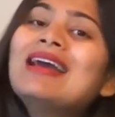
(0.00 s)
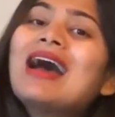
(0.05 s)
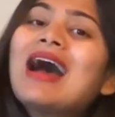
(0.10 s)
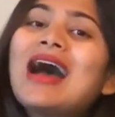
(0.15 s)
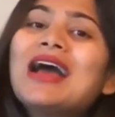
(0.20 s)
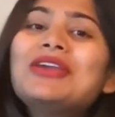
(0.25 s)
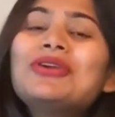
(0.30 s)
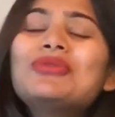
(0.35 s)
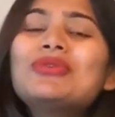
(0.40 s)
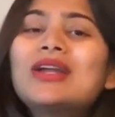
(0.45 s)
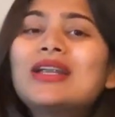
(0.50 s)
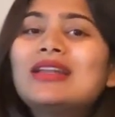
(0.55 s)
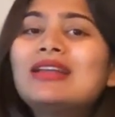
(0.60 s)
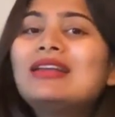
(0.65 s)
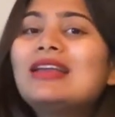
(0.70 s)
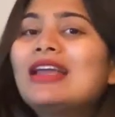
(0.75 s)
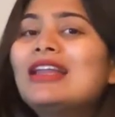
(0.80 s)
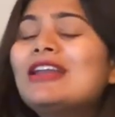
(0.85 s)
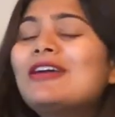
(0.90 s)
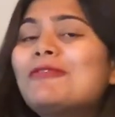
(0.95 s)
Are you
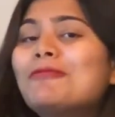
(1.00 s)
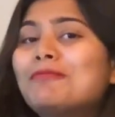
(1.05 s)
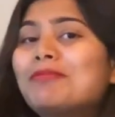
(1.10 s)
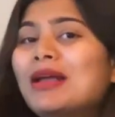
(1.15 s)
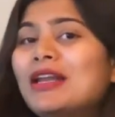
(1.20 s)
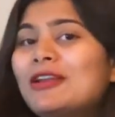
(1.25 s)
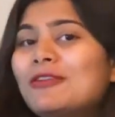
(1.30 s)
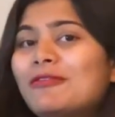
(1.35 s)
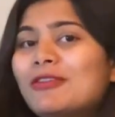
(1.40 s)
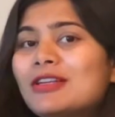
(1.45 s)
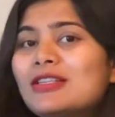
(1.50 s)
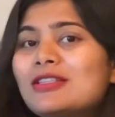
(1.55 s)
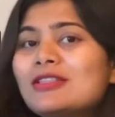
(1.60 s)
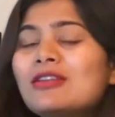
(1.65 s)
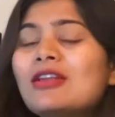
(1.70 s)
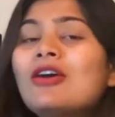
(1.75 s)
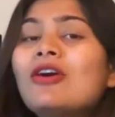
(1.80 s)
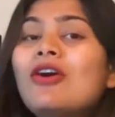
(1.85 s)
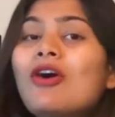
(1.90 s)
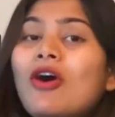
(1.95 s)
getting enough benefits
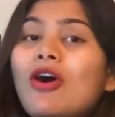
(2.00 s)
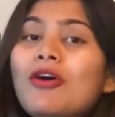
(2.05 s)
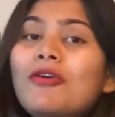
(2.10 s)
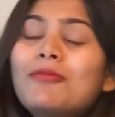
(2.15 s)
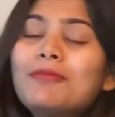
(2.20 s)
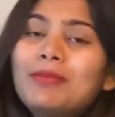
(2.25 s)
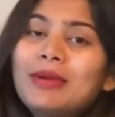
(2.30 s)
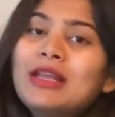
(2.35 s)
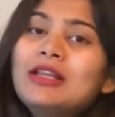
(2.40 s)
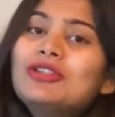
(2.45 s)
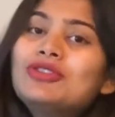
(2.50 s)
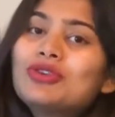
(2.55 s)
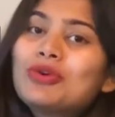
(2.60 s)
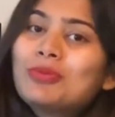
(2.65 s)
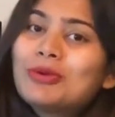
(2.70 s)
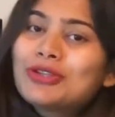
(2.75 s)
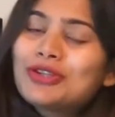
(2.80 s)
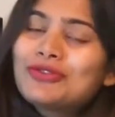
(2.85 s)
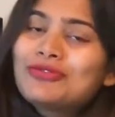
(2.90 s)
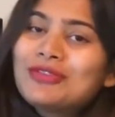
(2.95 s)
of paying so
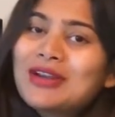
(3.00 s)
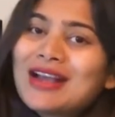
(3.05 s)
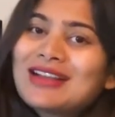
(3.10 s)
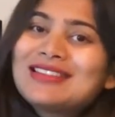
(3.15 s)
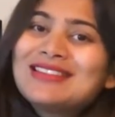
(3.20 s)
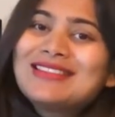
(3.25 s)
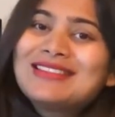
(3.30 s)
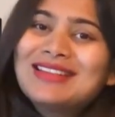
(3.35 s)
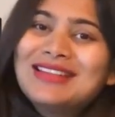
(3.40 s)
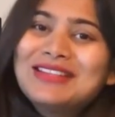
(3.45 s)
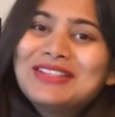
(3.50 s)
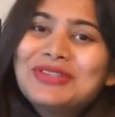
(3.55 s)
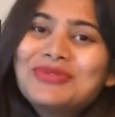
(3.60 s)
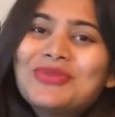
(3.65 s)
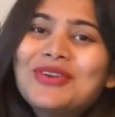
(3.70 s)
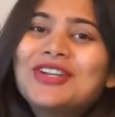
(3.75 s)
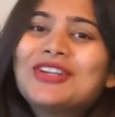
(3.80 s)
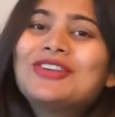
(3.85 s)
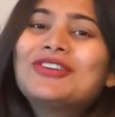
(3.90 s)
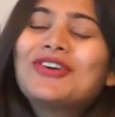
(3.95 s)
much of taxes in
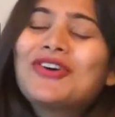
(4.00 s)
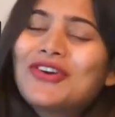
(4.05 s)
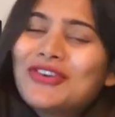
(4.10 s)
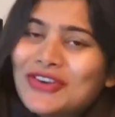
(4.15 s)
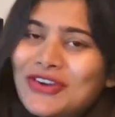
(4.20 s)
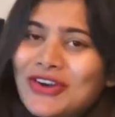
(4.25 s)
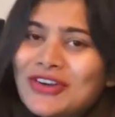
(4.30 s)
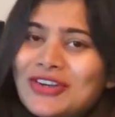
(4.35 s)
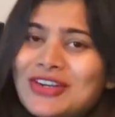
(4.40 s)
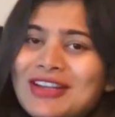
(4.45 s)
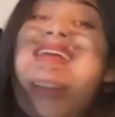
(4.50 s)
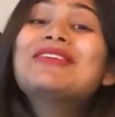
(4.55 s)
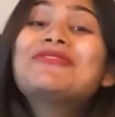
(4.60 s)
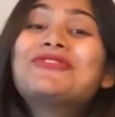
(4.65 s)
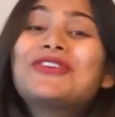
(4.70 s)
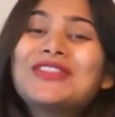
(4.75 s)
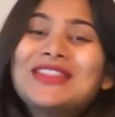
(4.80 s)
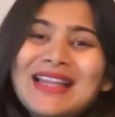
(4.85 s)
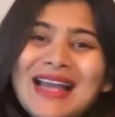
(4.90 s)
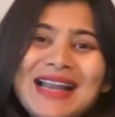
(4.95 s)
Sweden or not?
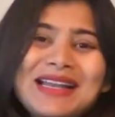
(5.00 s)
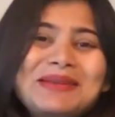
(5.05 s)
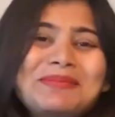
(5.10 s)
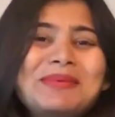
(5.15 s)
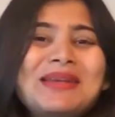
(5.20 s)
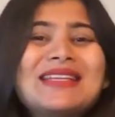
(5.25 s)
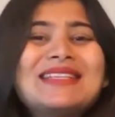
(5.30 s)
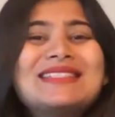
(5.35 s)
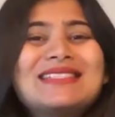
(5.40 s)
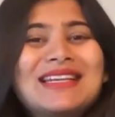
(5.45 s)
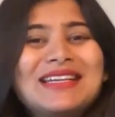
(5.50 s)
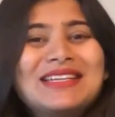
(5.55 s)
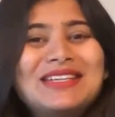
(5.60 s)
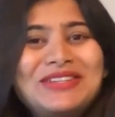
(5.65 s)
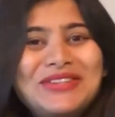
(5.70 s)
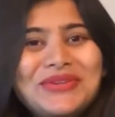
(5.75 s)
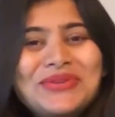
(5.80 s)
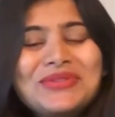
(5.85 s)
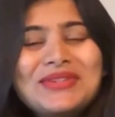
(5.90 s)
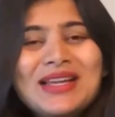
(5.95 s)
For that, please stay
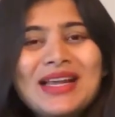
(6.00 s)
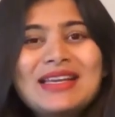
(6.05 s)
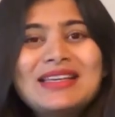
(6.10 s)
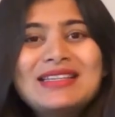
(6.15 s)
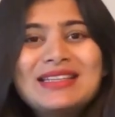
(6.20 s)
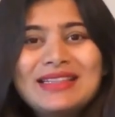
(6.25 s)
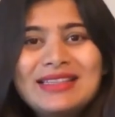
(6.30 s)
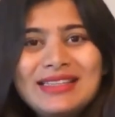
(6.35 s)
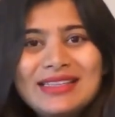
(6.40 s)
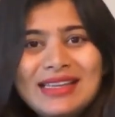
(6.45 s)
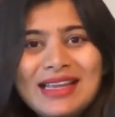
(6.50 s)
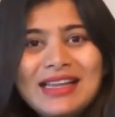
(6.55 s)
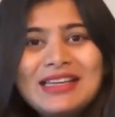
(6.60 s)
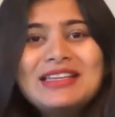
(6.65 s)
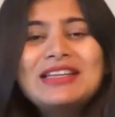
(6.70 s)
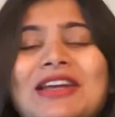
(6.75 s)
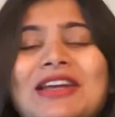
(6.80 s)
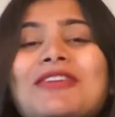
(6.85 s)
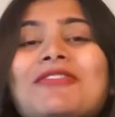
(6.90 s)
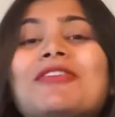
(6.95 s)
tuned until the
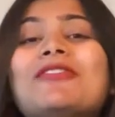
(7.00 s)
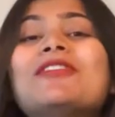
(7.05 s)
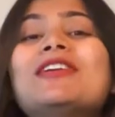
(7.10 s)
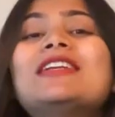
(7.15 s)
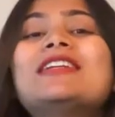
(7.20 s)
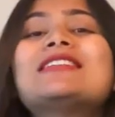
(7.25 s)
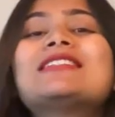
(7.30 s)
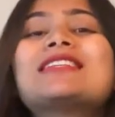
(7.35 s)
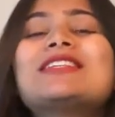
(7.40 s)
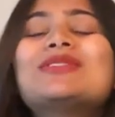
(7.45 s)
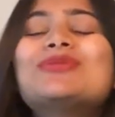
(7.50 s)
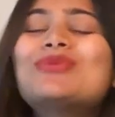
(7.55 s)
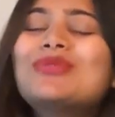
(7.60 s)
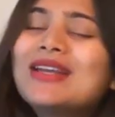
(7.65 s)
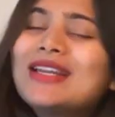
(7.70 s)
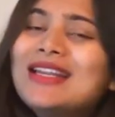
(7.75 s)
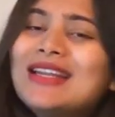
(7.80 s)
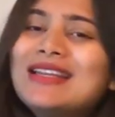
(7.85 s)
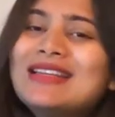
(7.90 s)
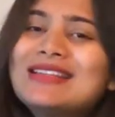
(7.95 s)
end. We will discuss
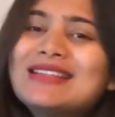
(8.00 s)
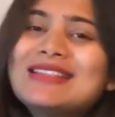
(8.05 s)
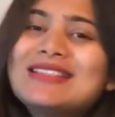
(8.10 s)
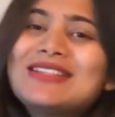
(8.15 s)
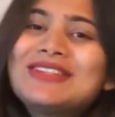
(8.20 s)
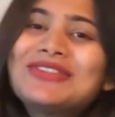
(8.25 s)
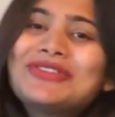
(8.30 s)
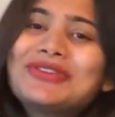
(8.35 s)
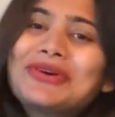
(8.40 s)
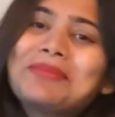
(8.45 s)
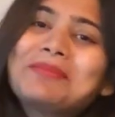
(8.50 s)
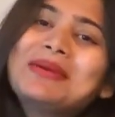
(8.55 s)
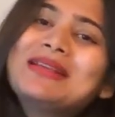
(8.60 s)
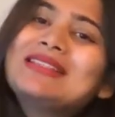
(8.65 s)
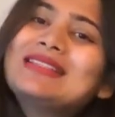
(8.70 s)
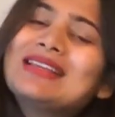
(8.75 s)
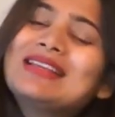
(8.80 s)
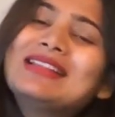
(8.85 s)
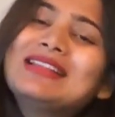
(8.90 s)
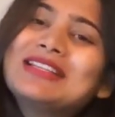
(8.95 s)
very interesting
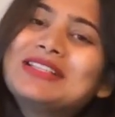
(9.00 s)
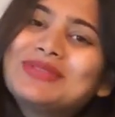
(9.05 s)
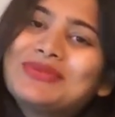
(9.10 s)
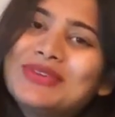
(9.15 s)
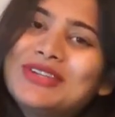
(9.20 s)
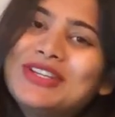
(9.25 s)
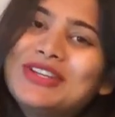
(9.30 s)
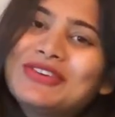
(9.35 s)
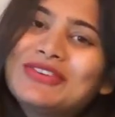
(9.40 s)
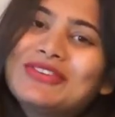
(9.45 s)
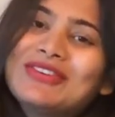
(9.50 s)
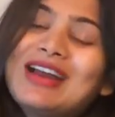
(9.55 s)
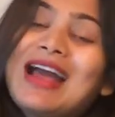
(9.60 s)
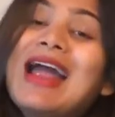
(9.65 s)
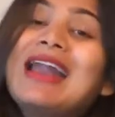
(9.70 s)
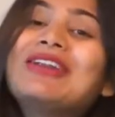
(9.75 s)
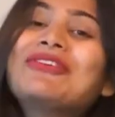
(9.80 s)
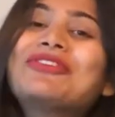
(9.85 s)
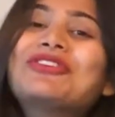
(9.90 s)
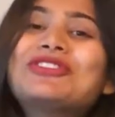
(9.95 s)
topics in this video.
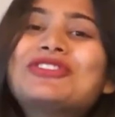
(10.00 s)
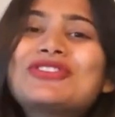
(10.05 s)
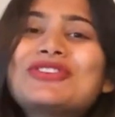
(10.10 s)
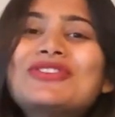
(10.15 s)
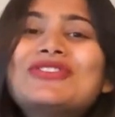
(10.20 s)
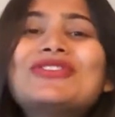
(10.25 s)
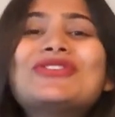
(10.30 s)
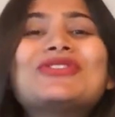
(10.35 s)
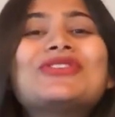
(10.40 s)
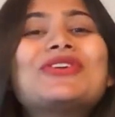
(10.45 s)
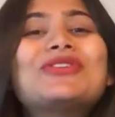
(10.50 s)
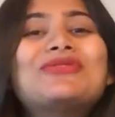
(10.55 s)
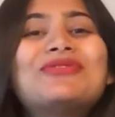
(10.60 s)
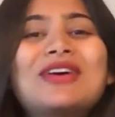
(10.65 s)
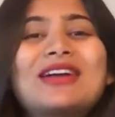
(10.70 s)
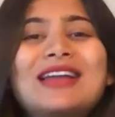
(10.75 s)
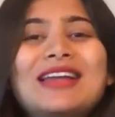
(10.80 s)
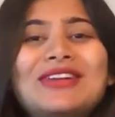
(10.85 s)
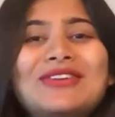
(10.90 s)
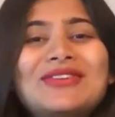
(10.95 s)
And also, do not
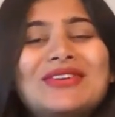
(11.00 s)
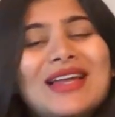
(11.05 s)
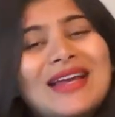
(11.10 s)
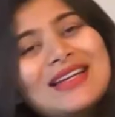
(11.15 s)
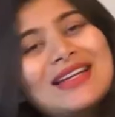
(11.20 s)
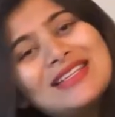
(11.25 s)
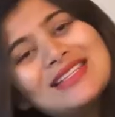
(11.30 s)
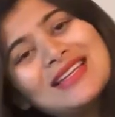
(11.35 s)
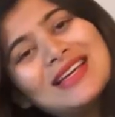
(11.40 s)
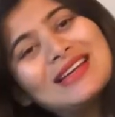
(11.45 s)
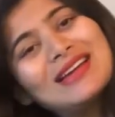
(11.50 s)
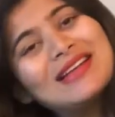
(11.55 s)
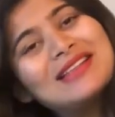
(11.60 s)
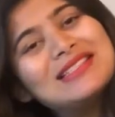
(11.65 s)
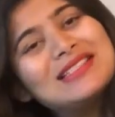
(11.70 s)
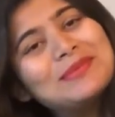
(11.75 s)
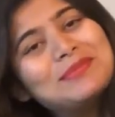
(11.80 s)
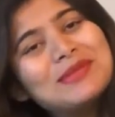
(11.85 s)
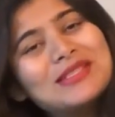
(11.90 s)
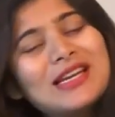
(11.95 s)
forget to like, share and
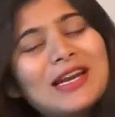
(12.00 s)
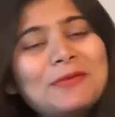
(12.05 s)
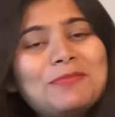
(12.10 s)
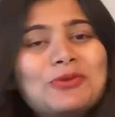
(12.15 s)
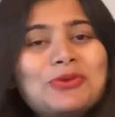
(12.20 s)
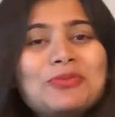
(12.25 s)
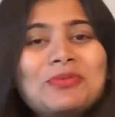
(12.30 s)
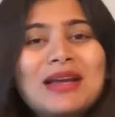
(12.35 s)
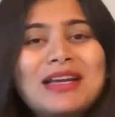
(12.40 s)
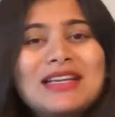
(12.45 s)
subscribe to my